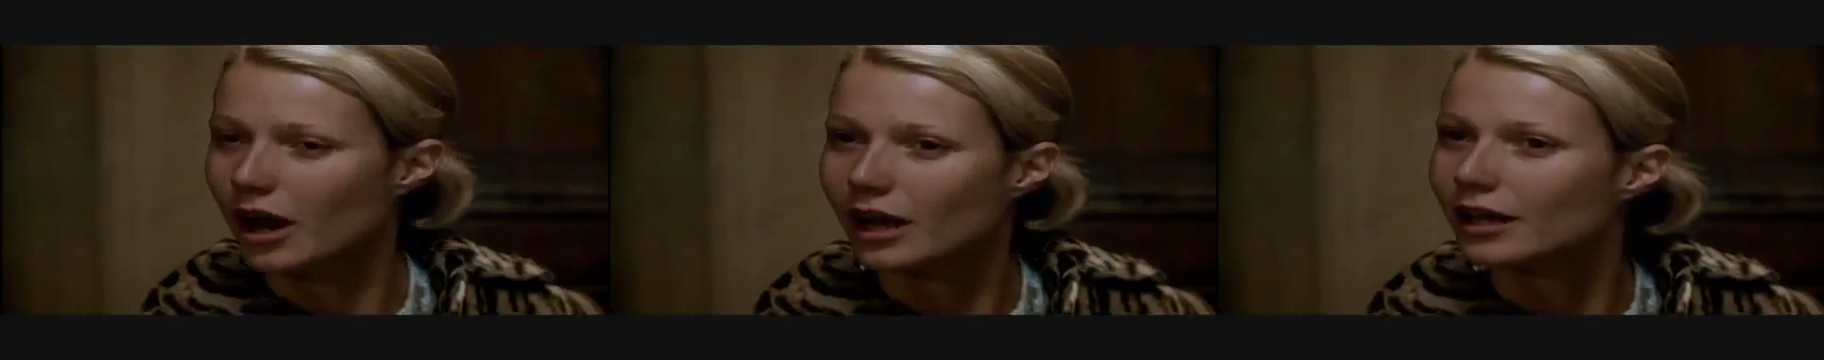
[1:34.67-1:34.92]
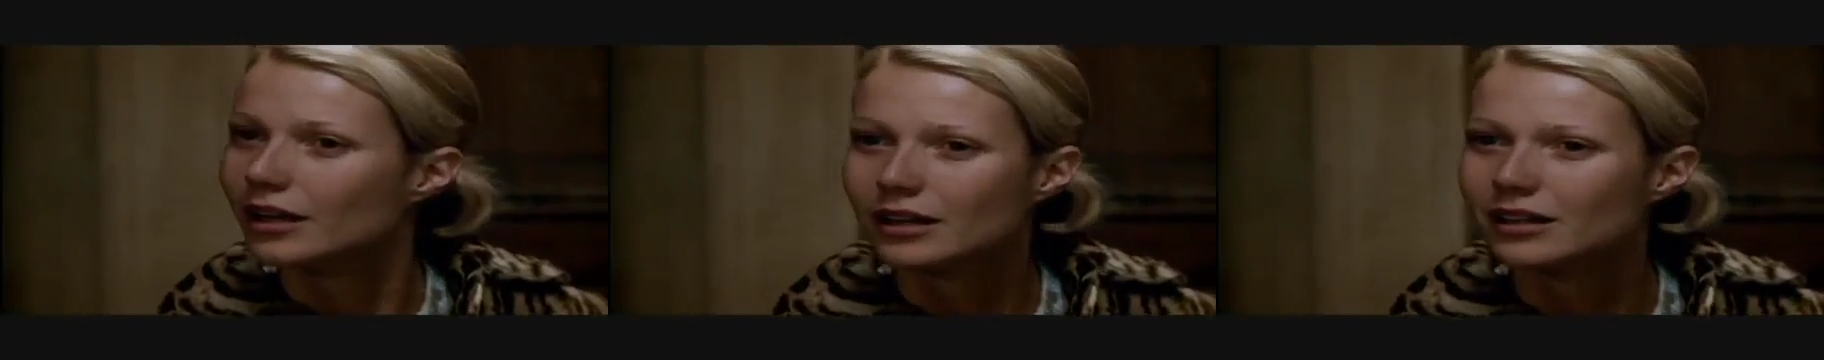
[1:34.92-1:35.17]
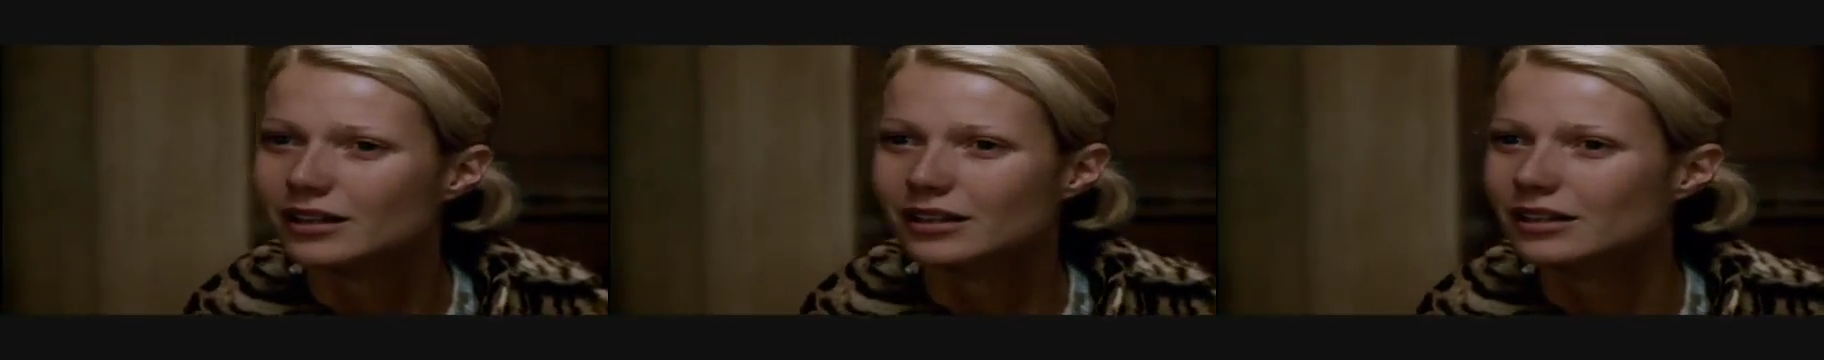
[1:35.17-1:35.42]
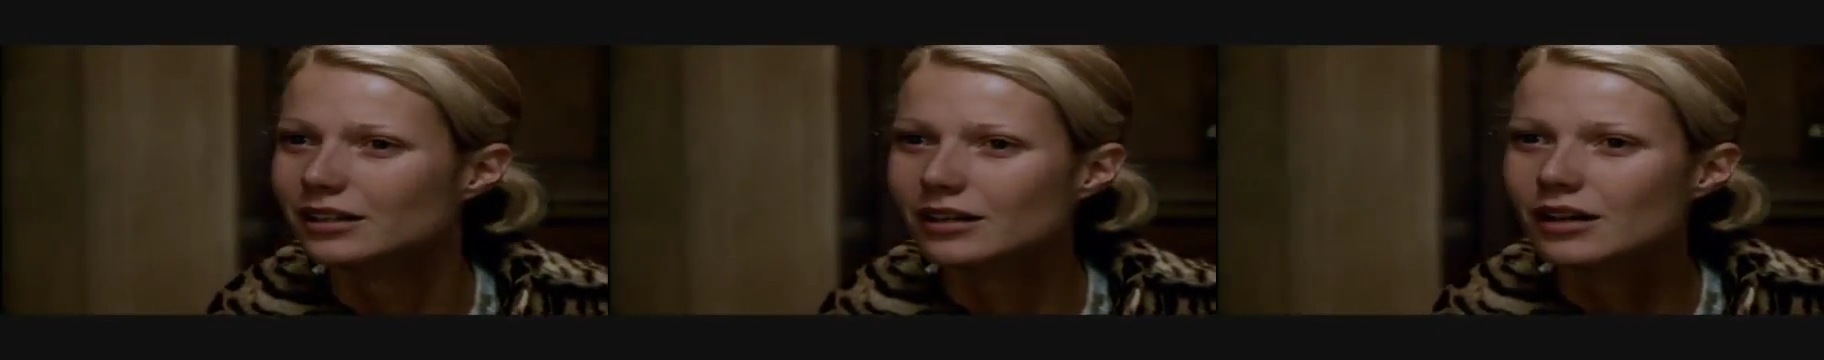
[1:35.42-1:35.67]
Why?
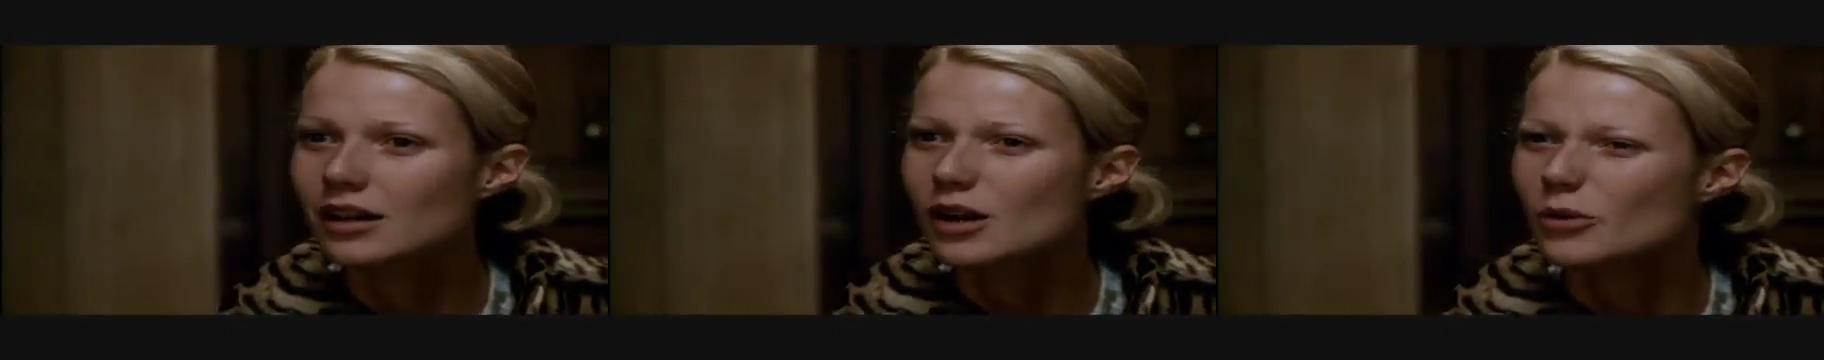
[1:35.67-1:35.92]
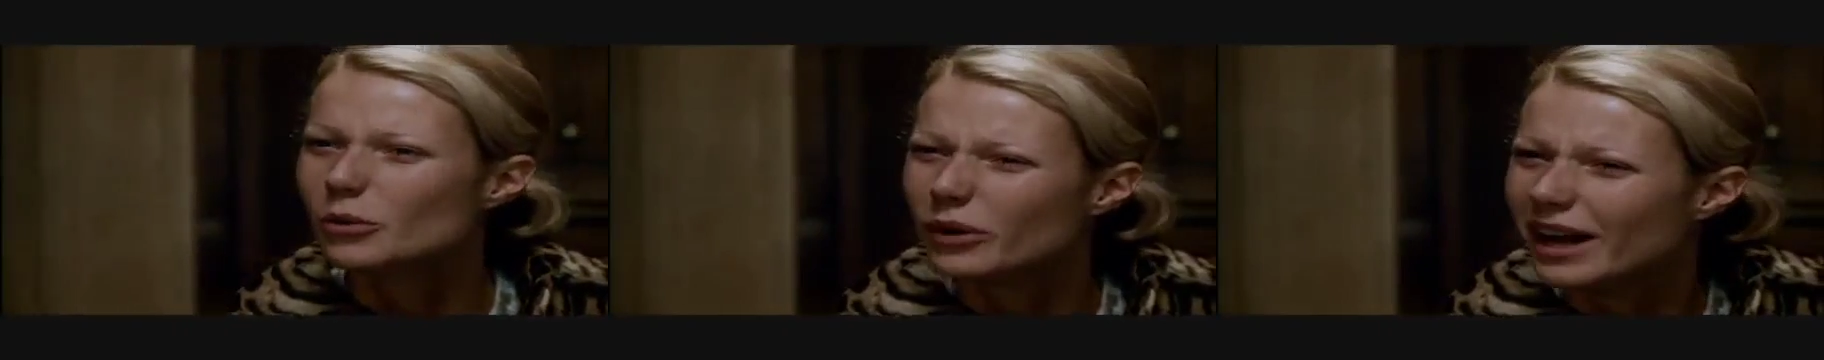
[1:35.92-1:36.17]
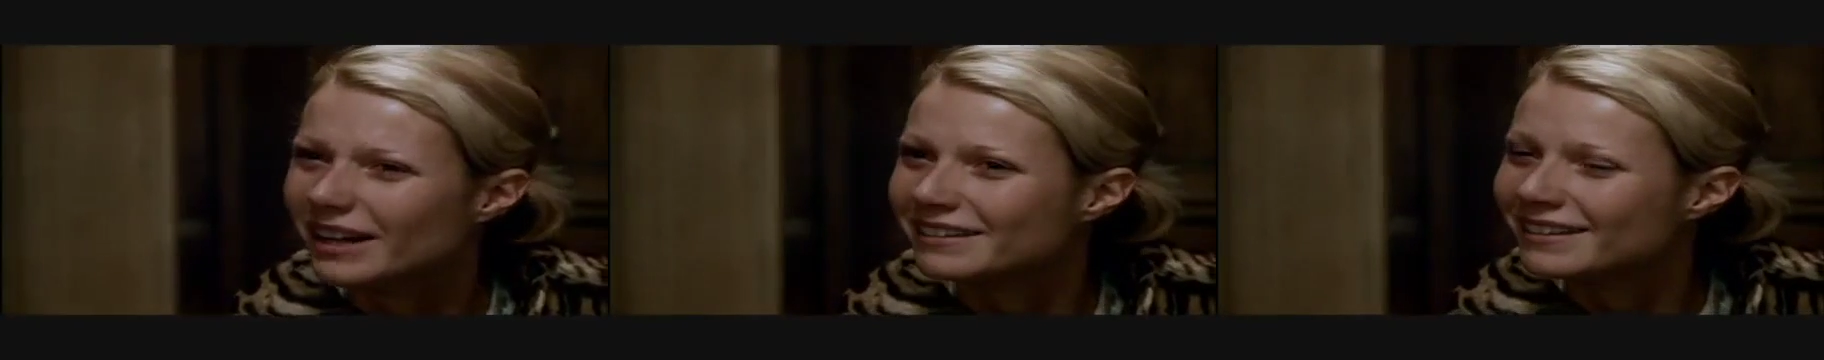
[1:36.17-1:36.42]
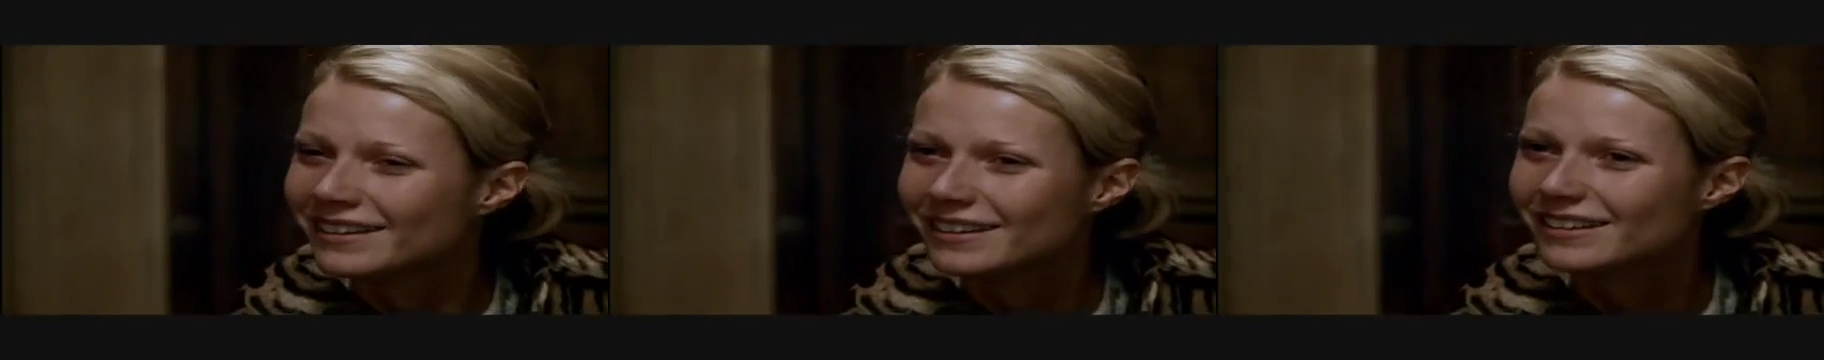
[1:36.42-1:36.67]

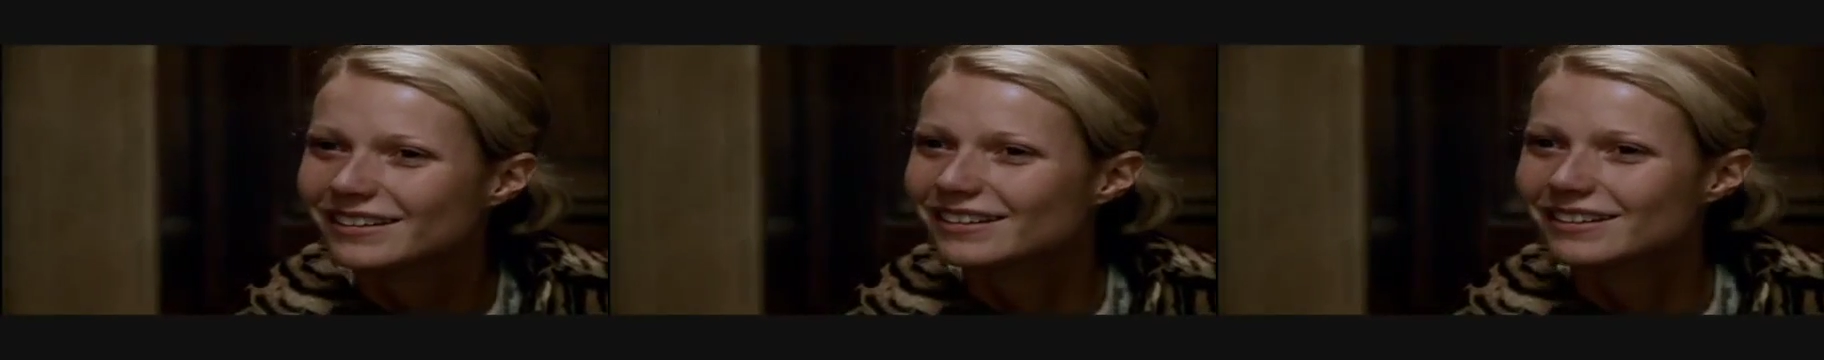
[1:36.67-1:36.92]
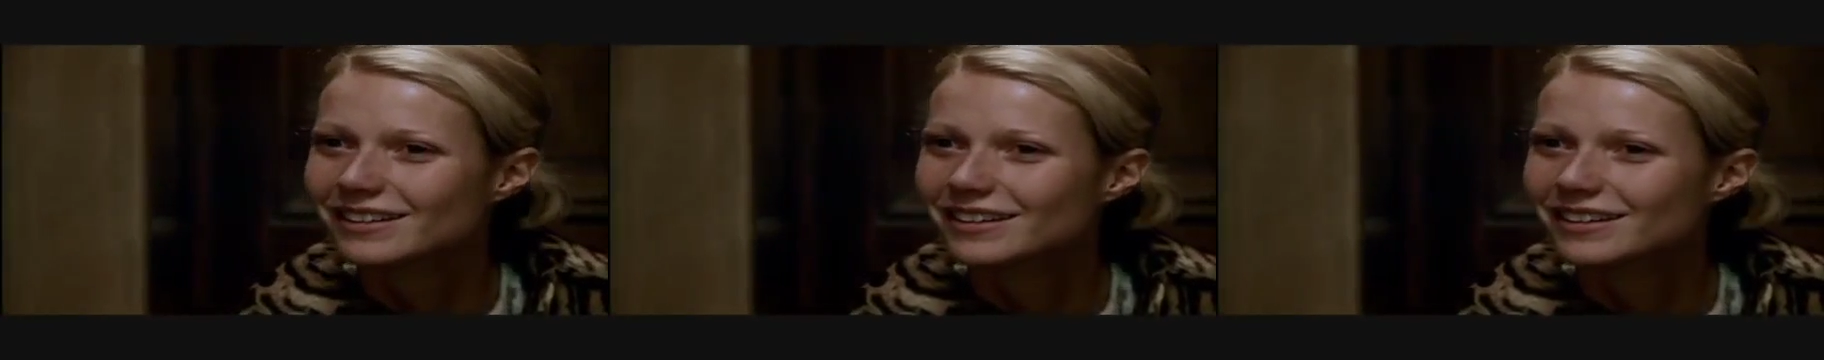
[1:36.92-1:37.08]
When? I feel